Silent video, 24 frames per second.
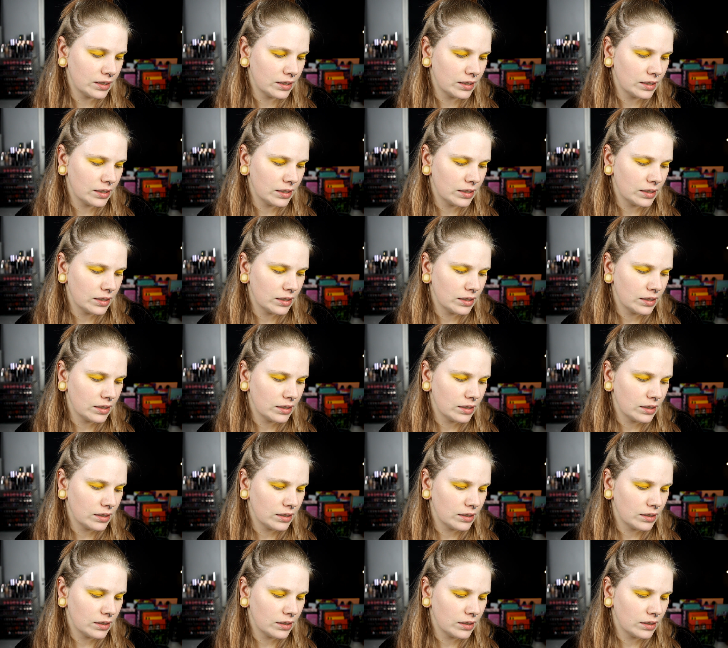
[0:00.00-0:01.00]

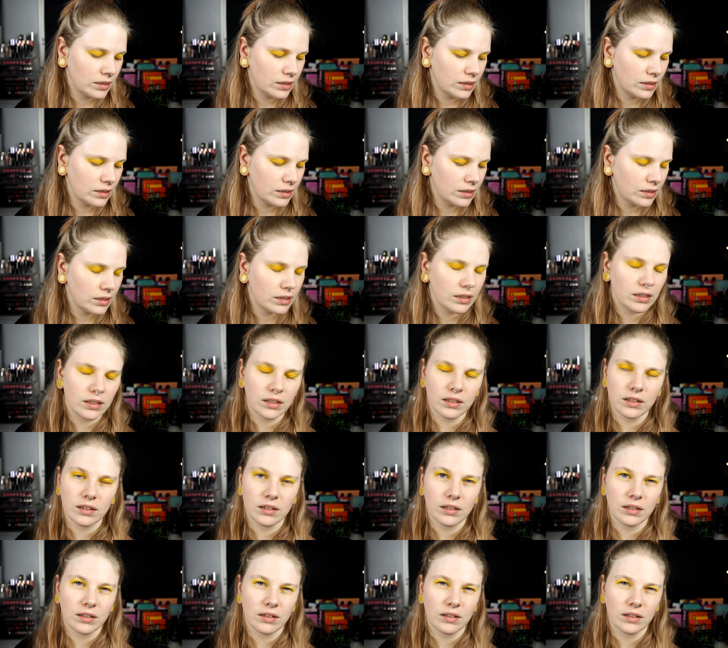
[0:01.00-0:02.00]

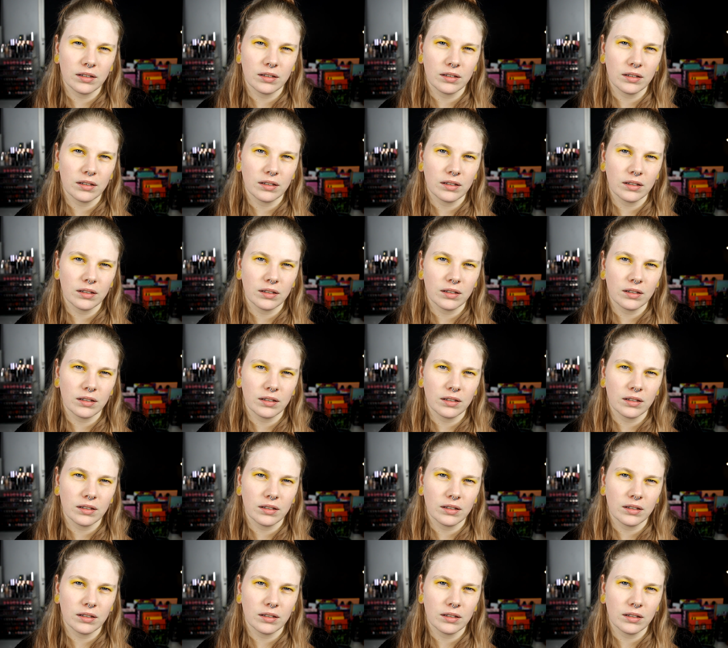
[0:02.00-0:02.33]
No one is speaking in this clip.